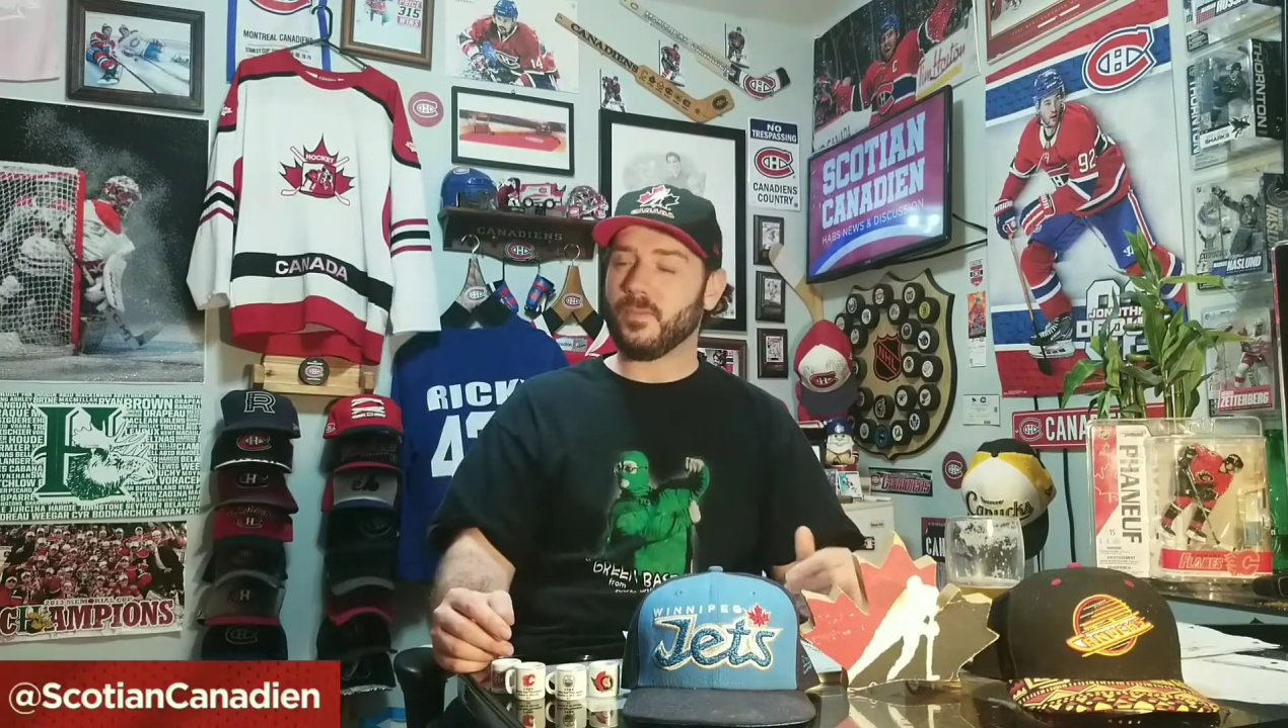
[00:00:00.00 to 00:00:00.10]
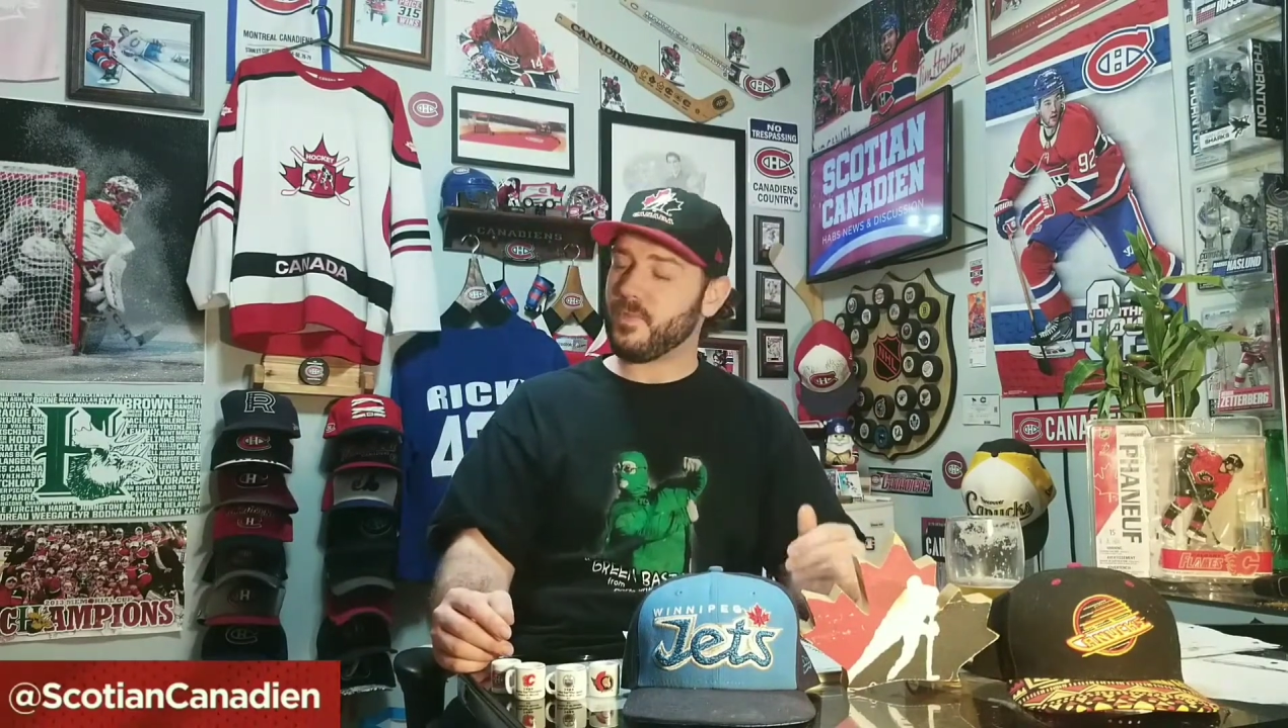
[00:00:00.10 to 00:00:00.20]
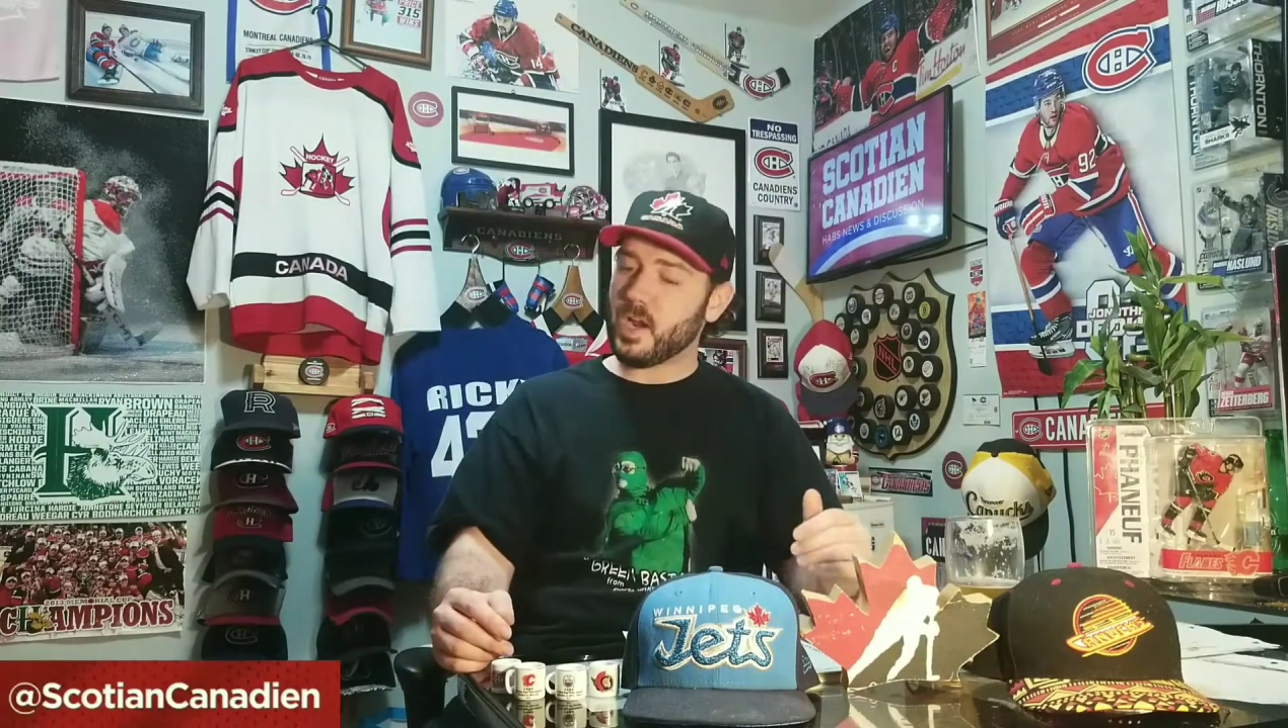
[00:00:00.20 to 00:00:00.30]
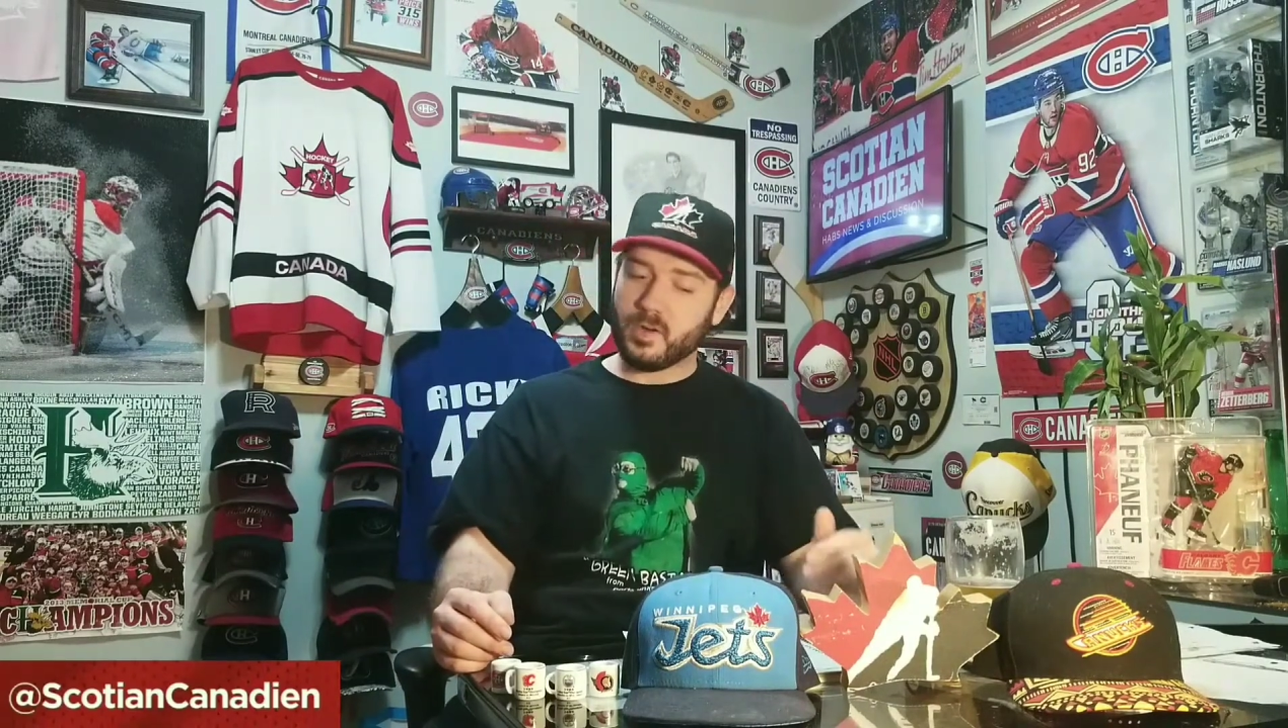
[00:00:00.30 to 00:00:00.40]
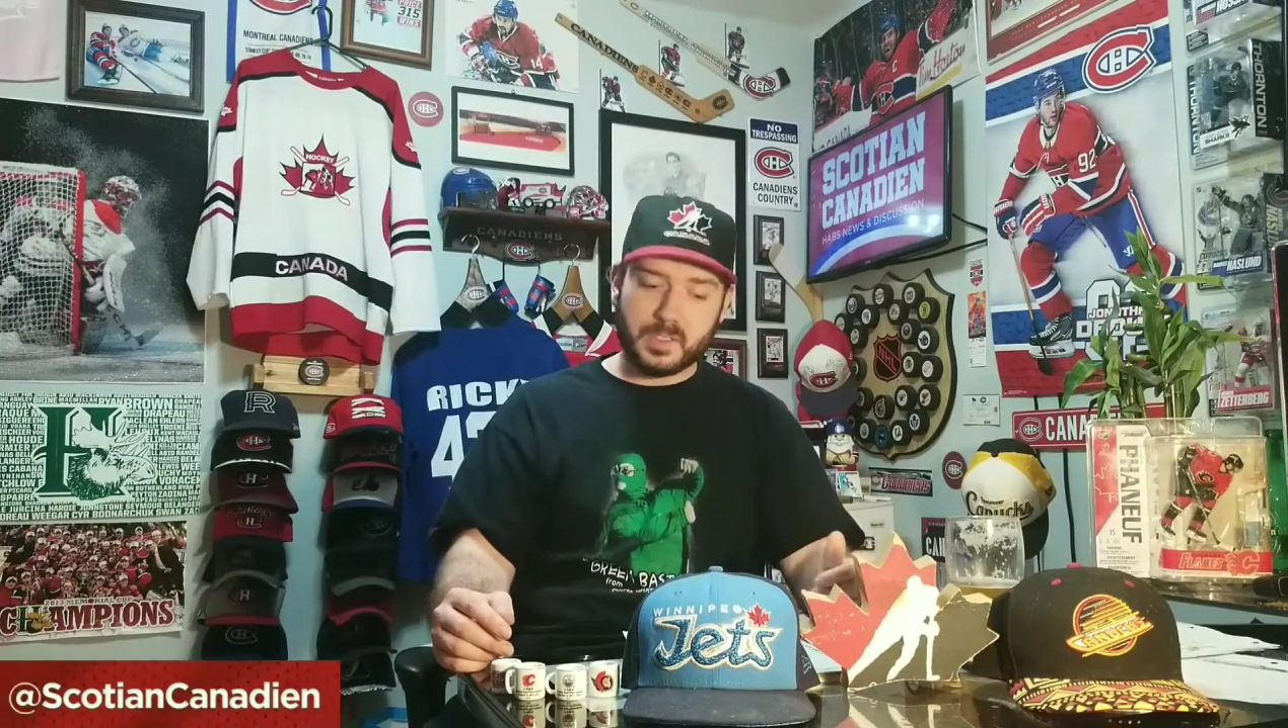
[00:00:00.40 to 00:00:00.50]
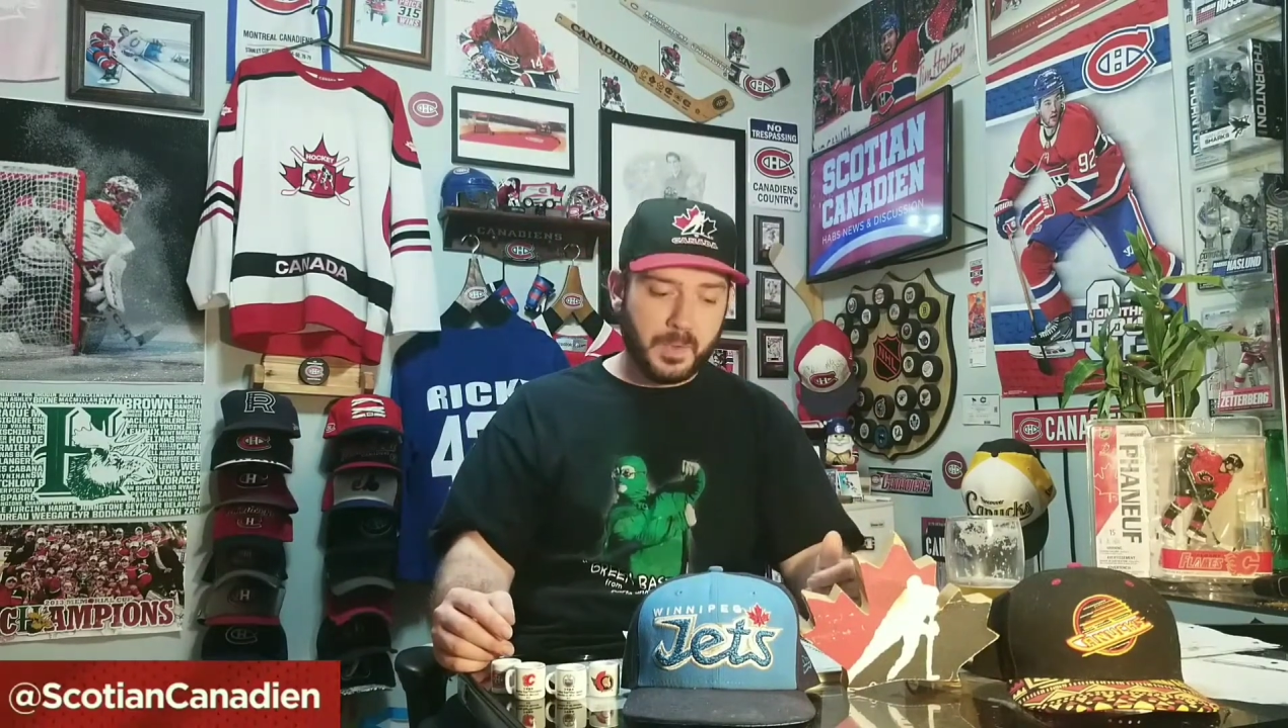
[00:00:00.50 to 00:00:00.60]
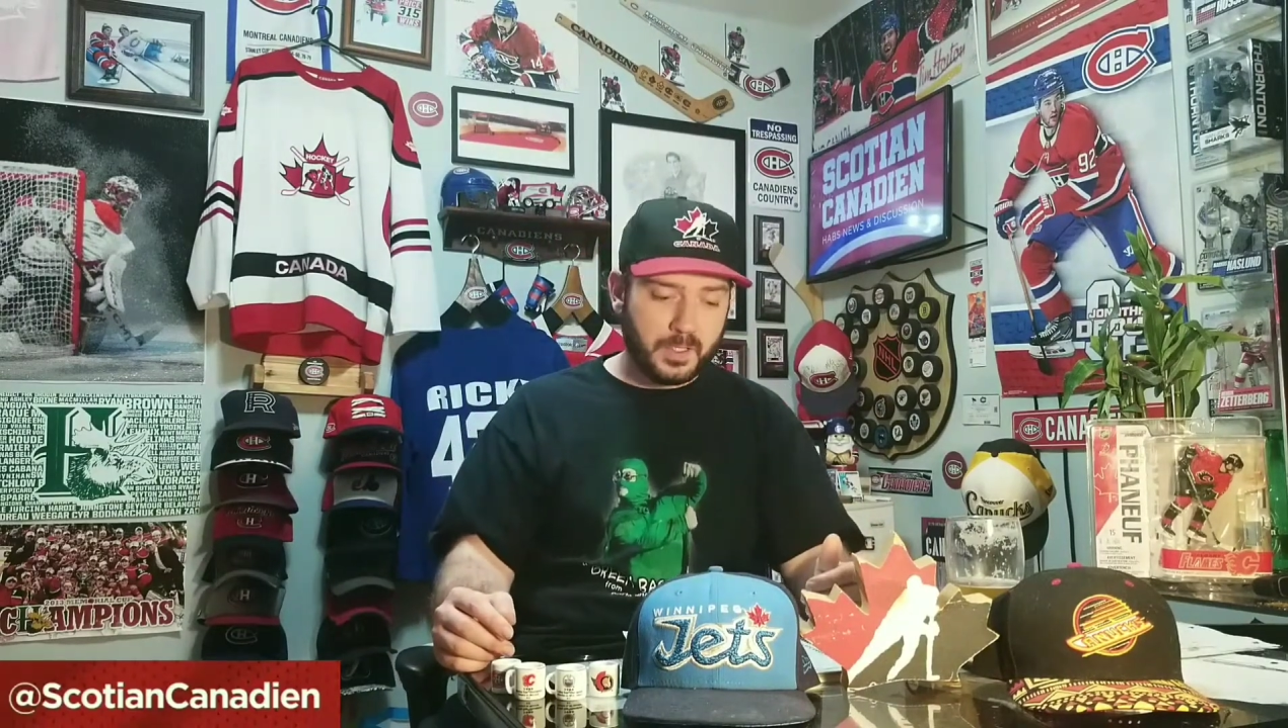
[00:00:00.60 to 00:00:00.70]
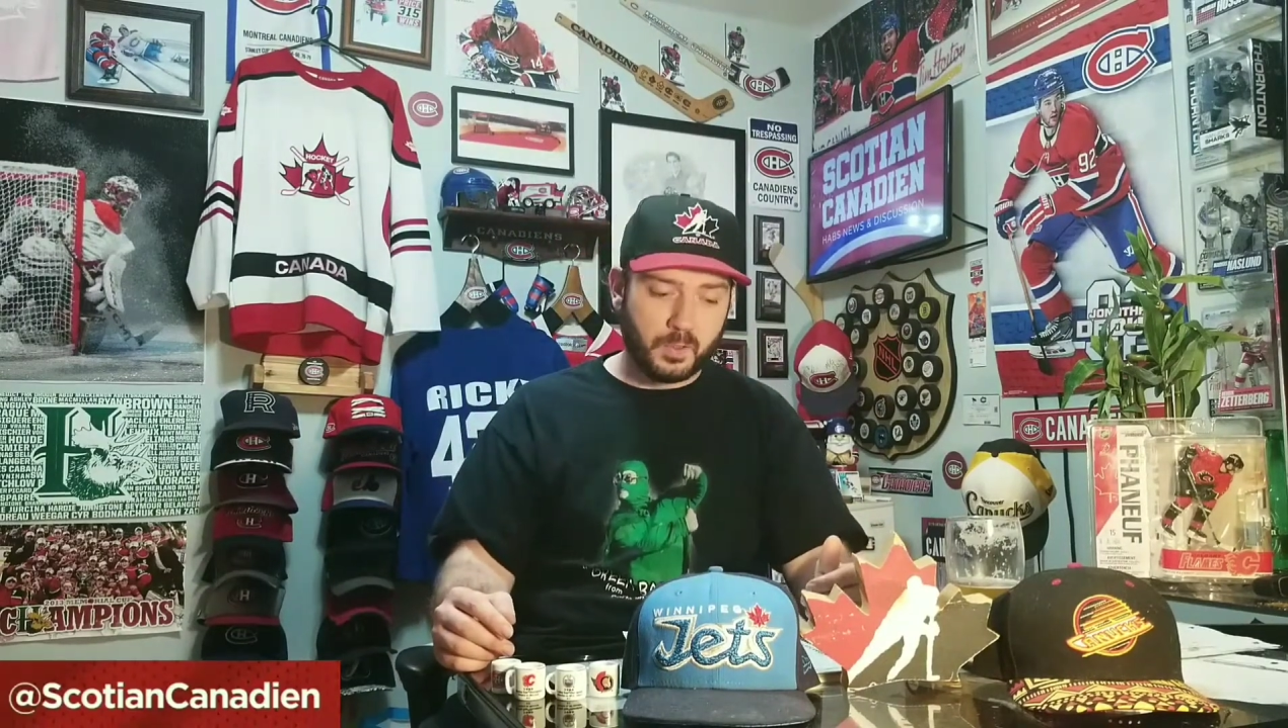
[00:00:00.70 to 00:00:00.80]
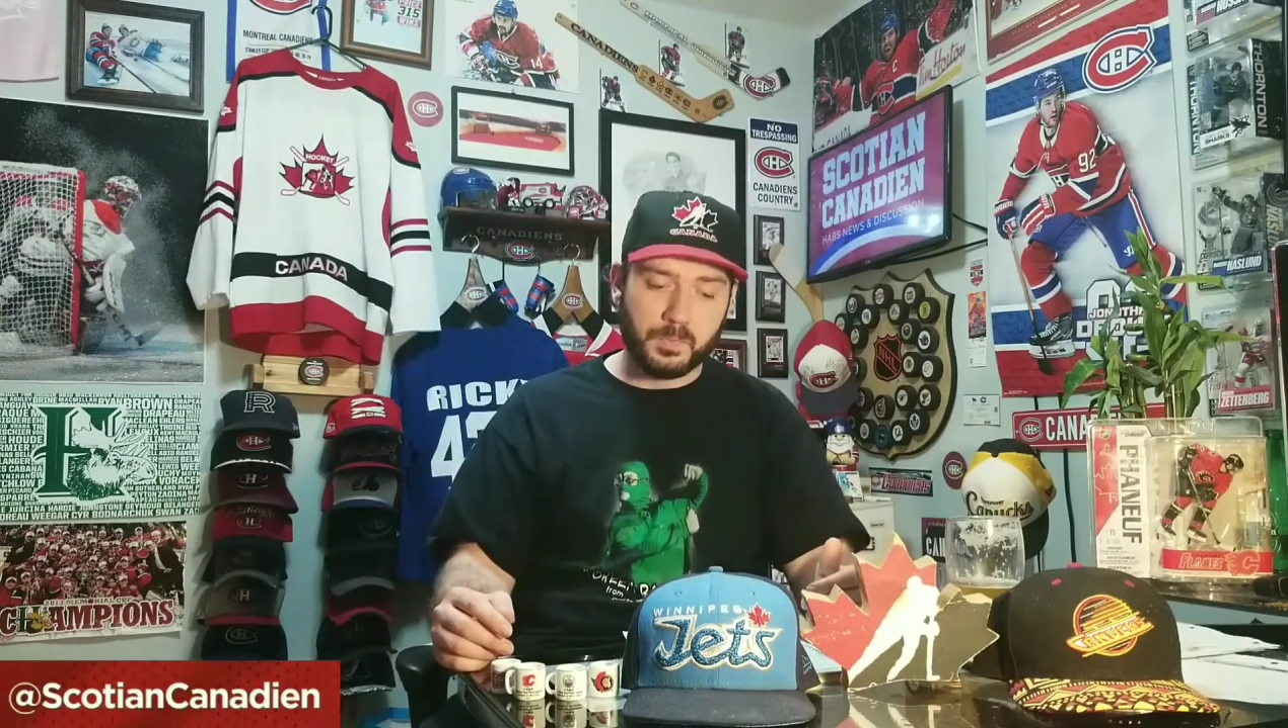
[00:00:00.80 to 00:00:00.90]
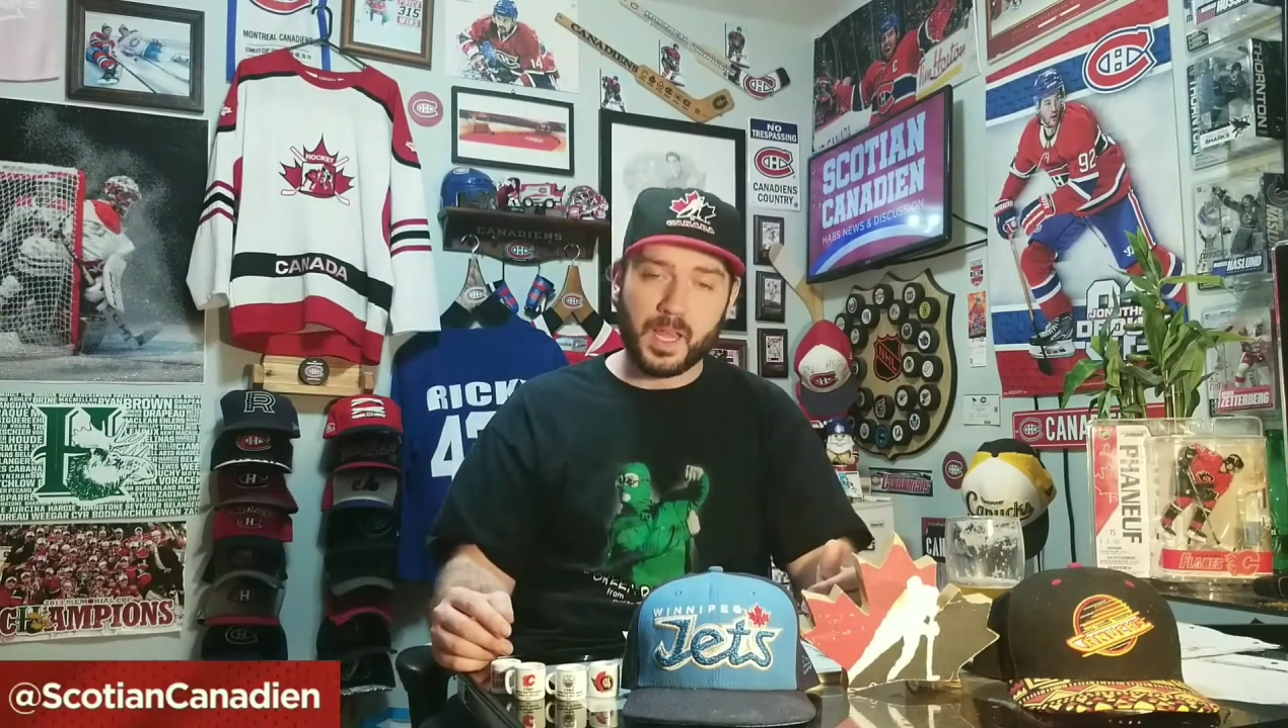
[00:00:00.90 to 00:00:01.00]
Very special